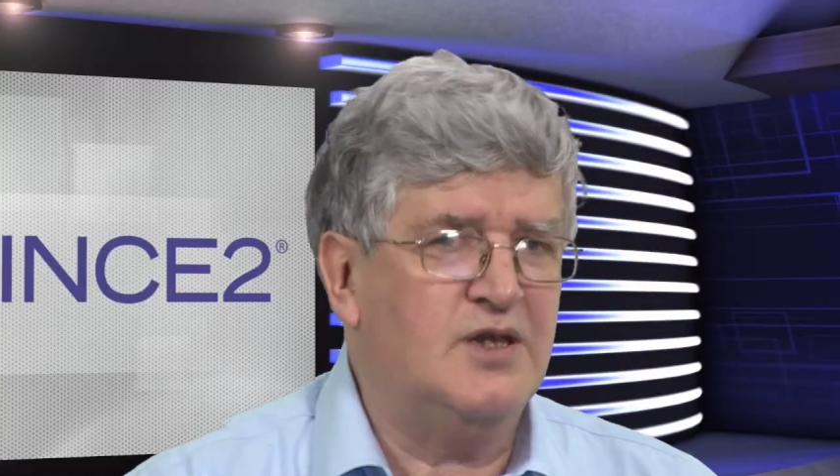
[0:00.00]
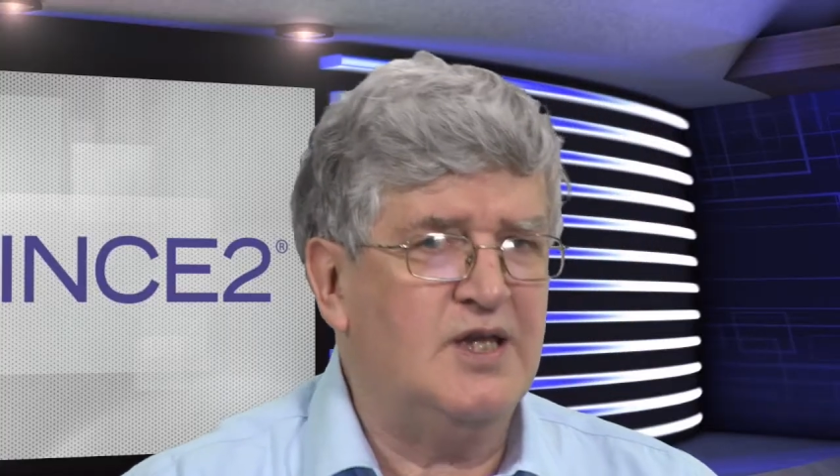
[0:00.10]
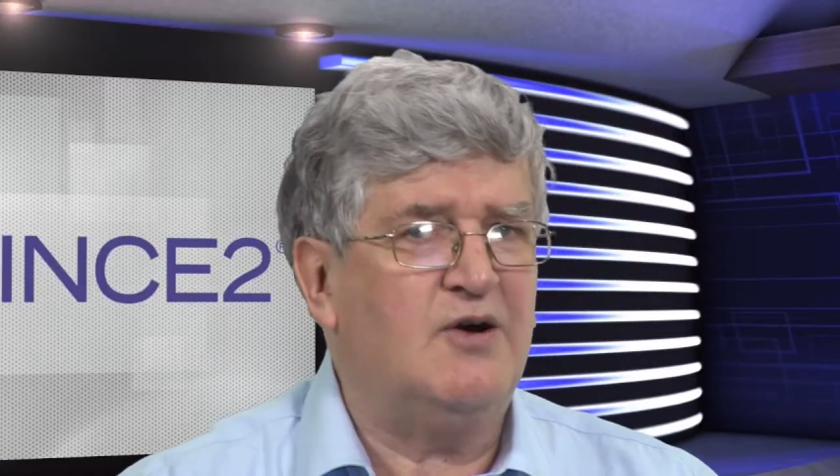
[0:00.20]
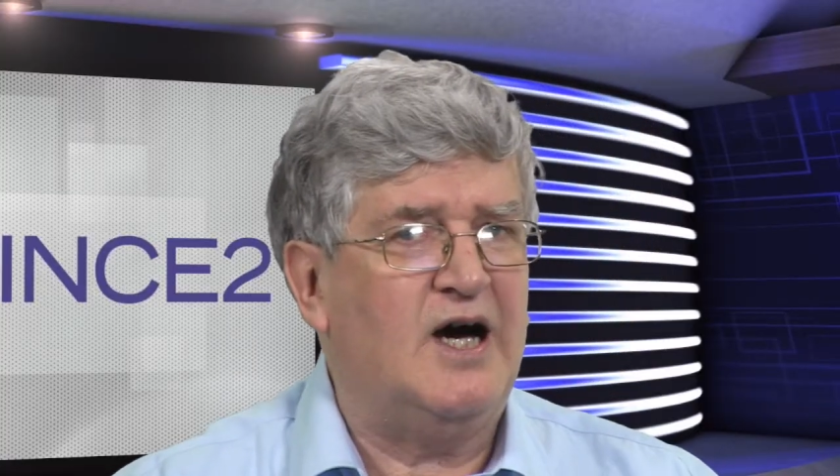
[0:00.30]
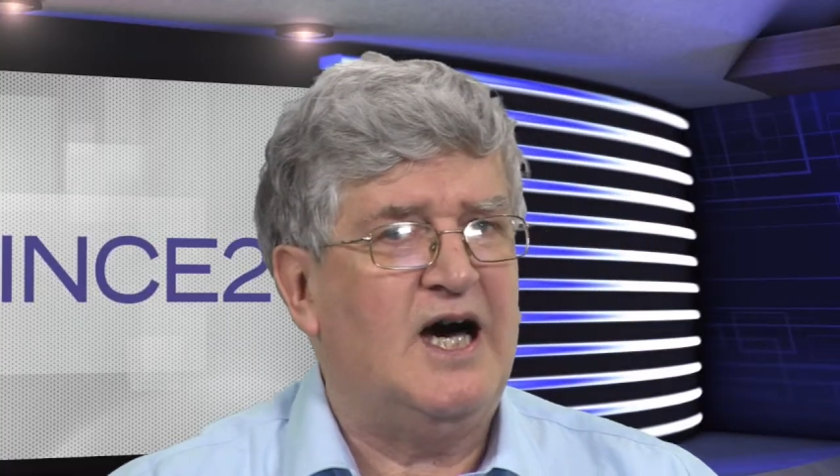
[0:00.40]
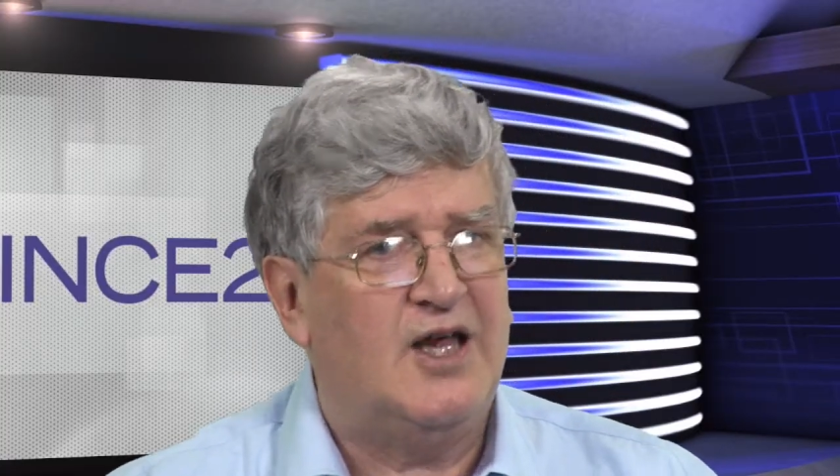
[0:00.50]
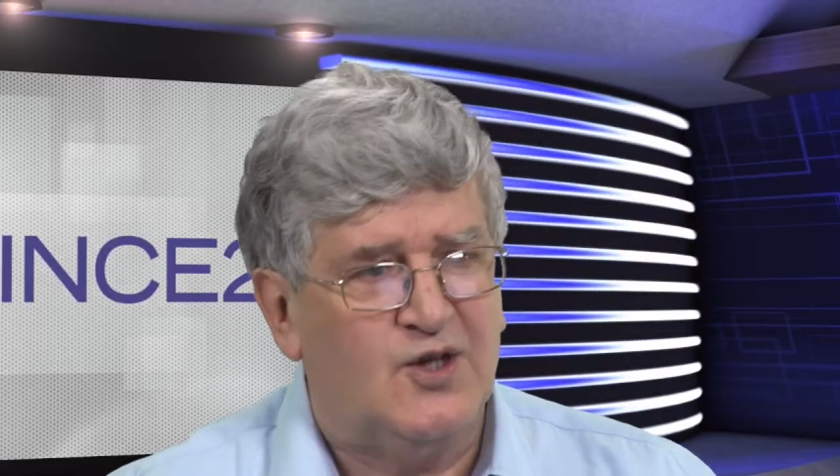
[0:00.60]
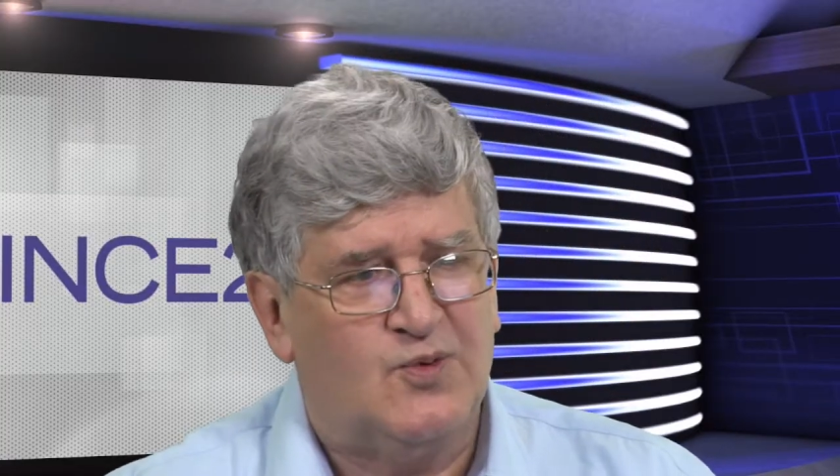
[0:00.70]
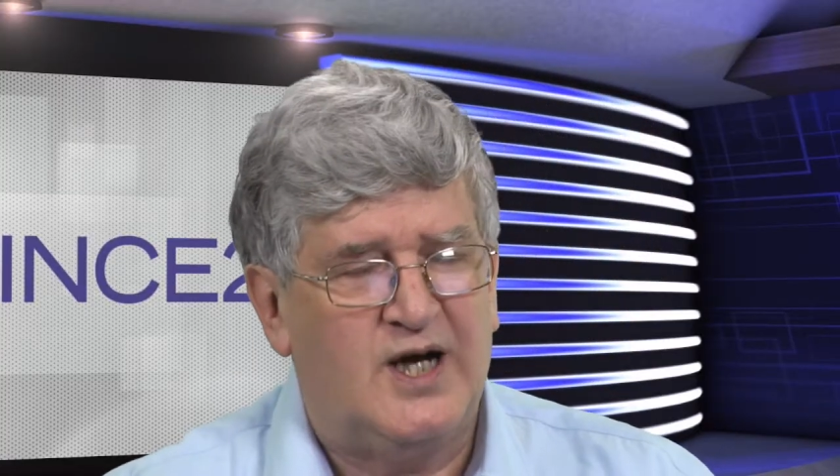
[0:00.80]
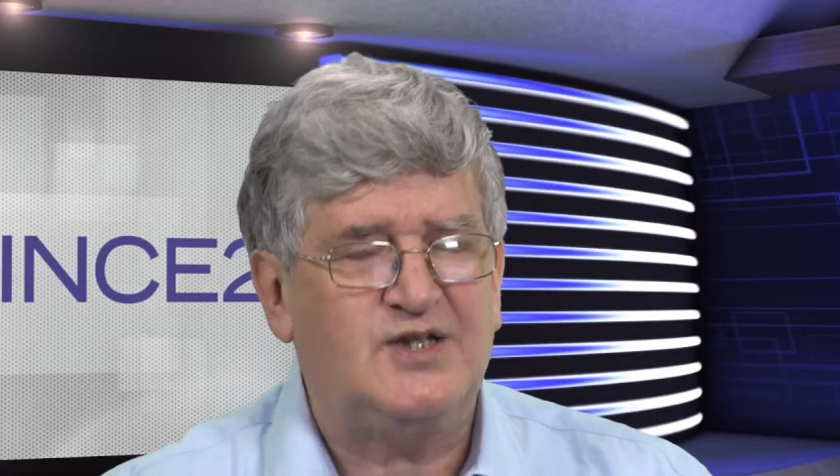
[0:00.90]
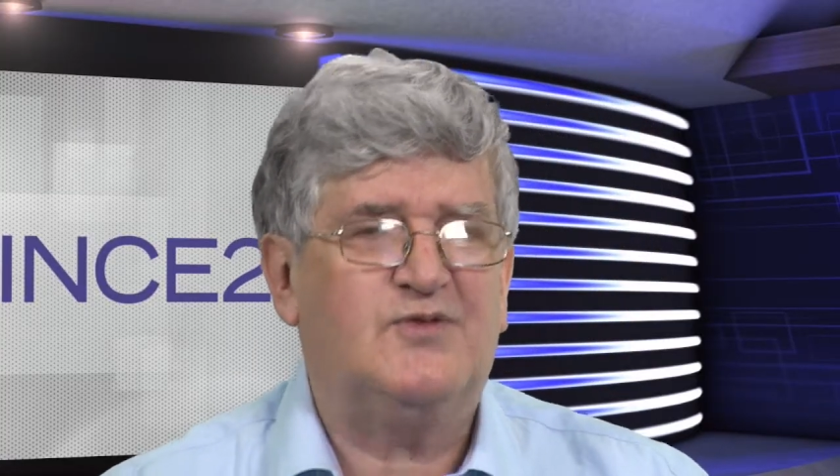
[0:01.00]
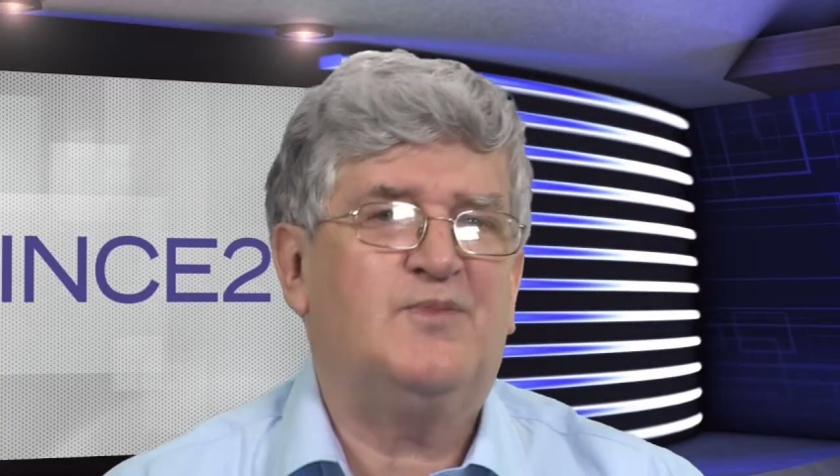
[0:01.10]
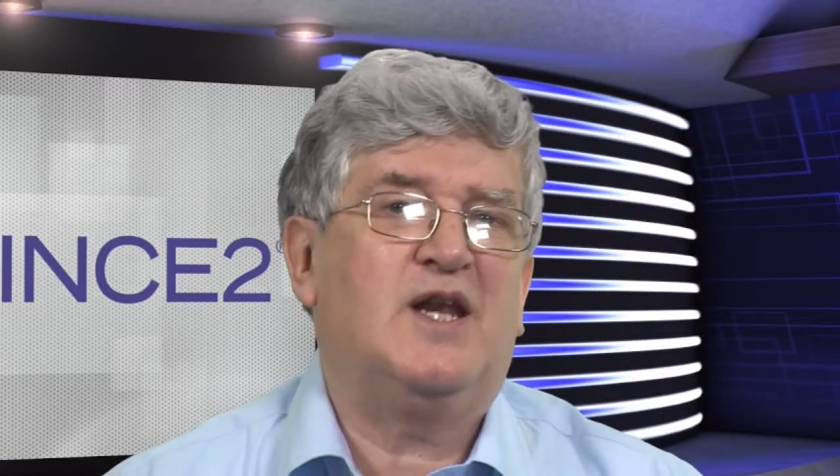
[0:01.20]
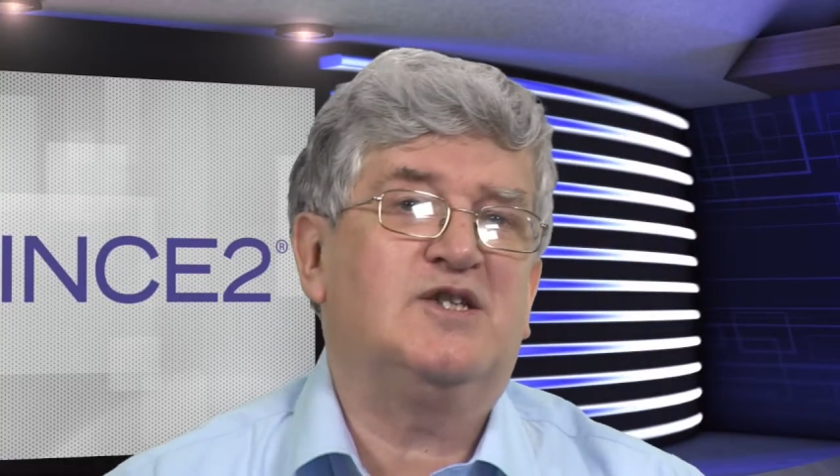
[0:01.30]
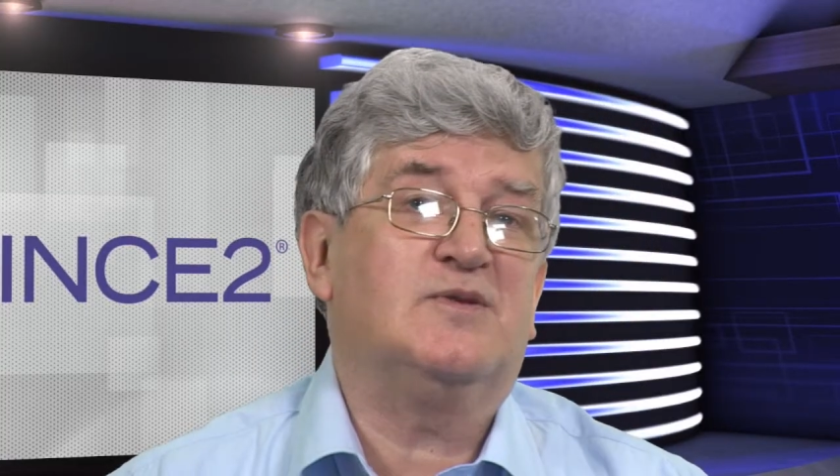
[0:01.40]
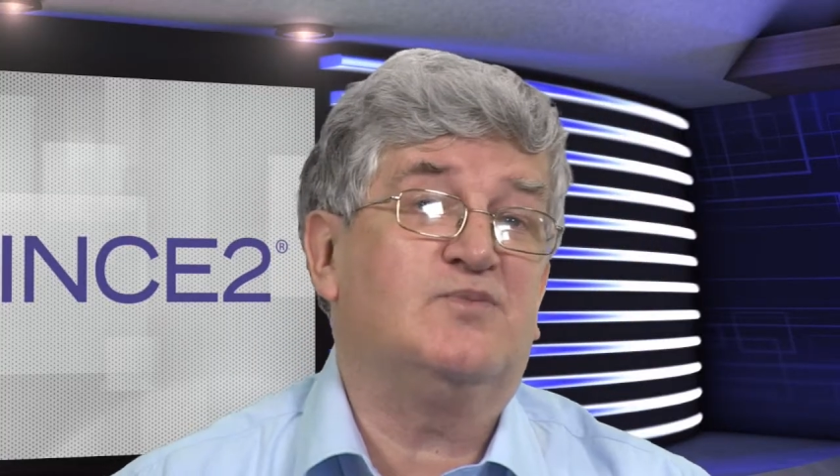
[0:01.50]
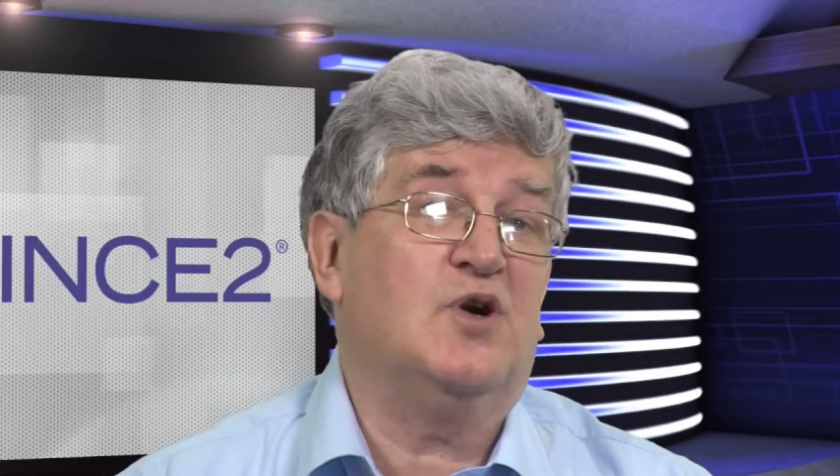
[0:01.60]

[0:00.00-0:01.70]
are other ways of managing